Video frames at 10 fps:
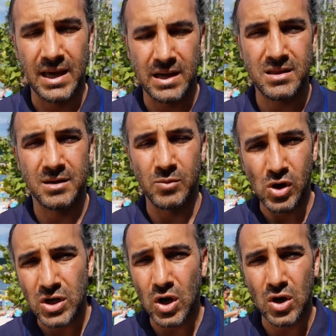Getting them
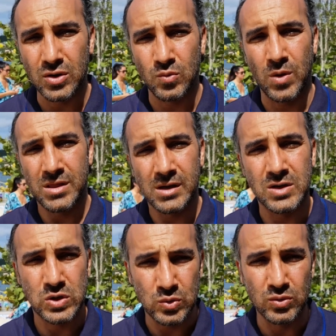early on when
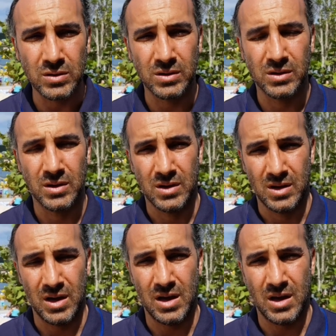they're in school
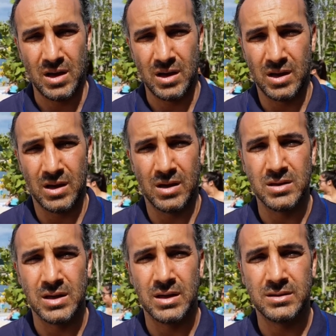
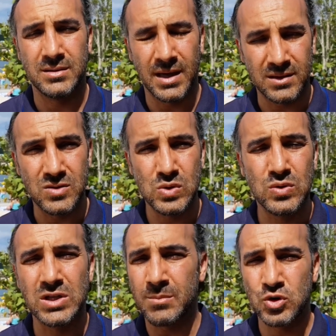to get to
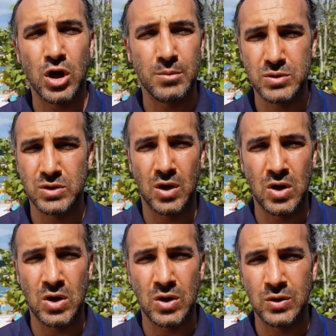do some jobs
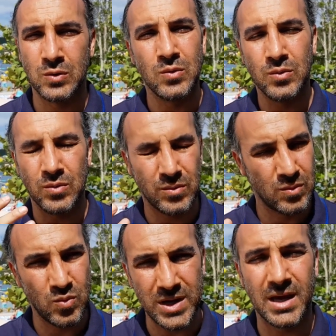on
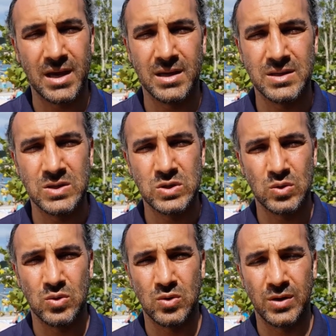
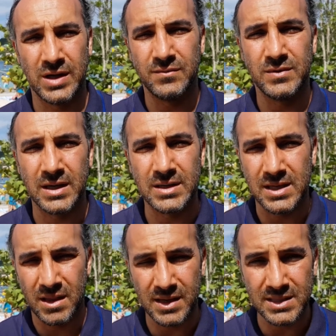weekends or
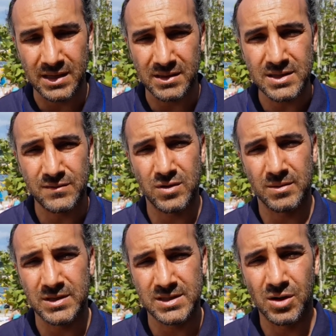evenings and things like this, for
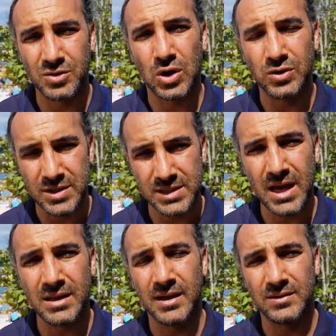them to start to
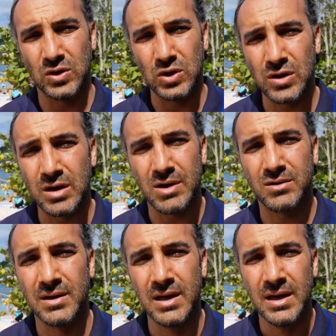understand and to learn
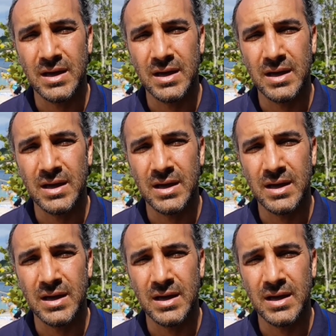about